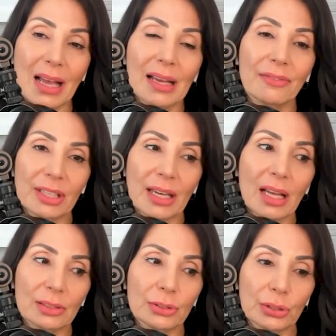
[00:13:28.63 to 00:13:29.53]
I have
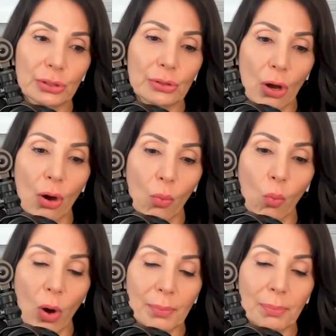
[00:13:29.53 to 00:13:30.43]
yet to know
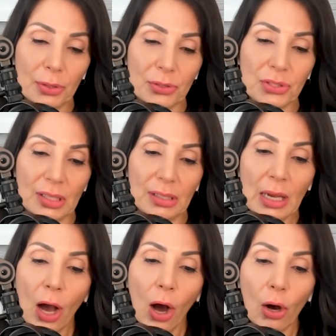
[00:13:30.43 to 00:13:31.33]
one person
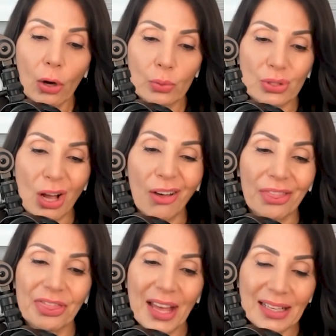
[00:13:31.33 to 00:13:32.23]
who's
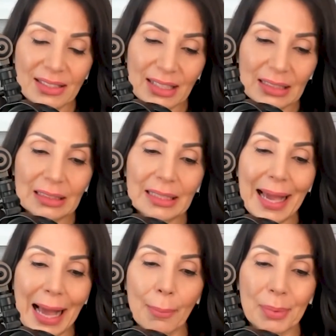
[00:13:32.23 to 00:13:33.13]
authentically
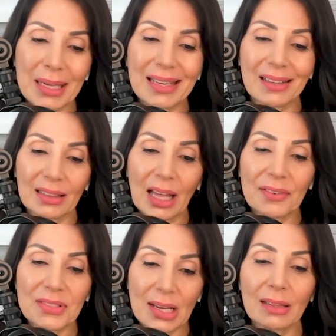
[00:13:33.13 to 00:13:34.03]
happy in a
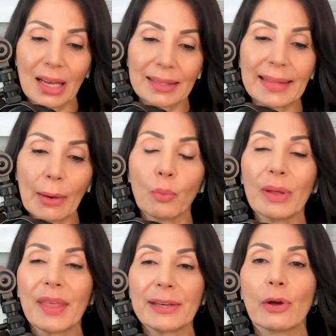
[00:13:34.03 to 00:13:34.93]
lifestyle like that
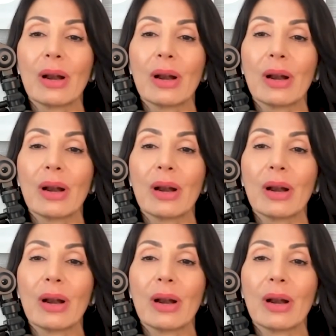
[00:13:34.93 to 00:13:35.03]
when they don't